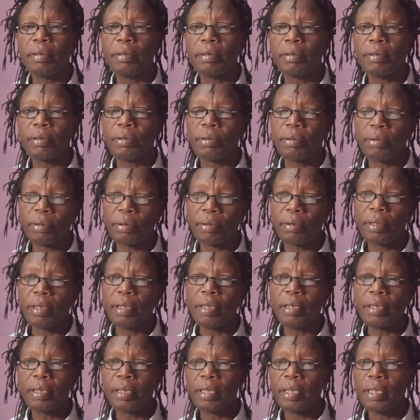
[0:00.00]
So you
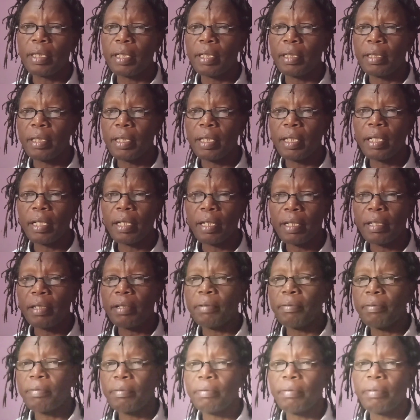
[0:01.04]
can see the hierarchy
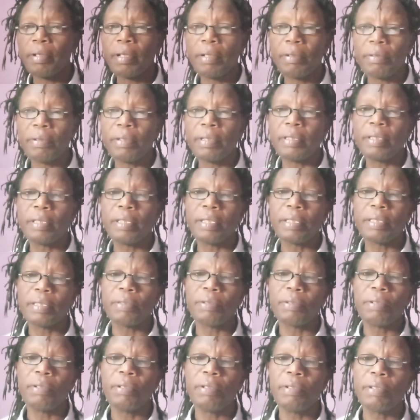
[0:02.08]
of how these things
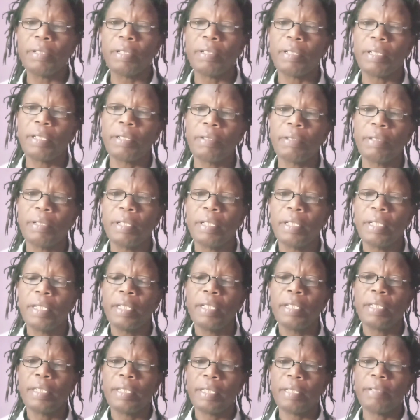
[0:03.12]
go on and
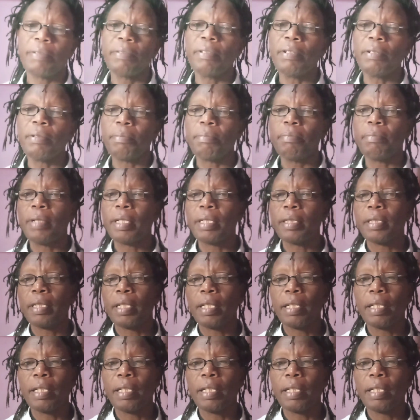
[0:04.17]
develop matter.